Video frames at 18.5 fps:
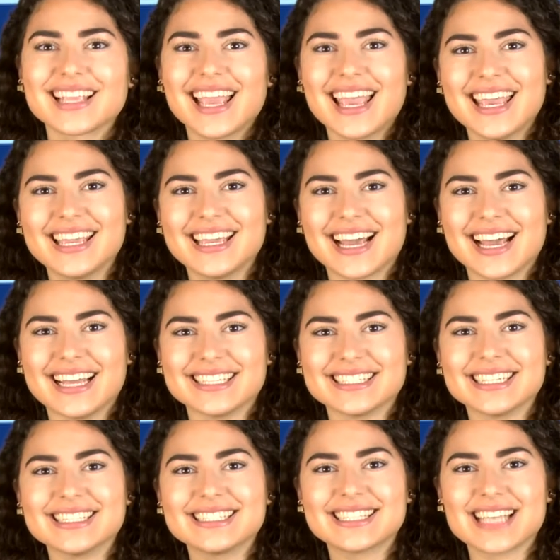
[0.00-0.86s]
Hey
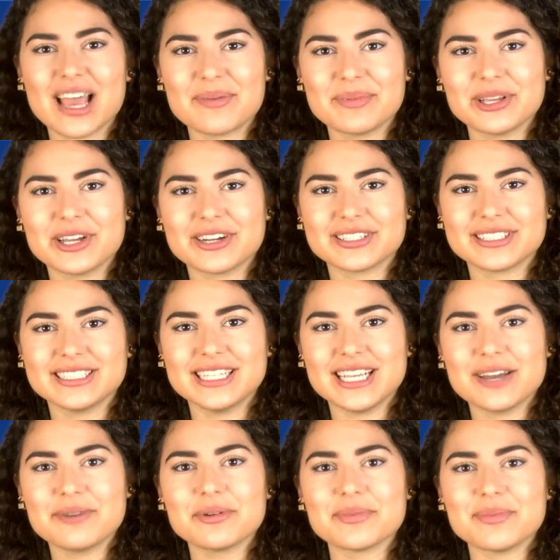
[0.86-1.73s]
guys, it's Gabby
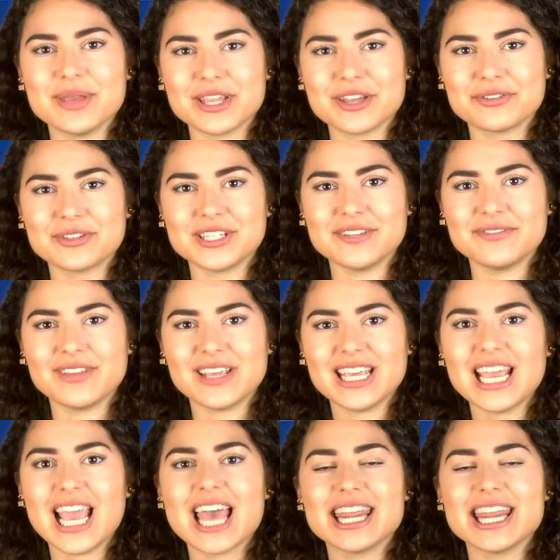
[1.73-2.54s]
Garcia with Meeko TV,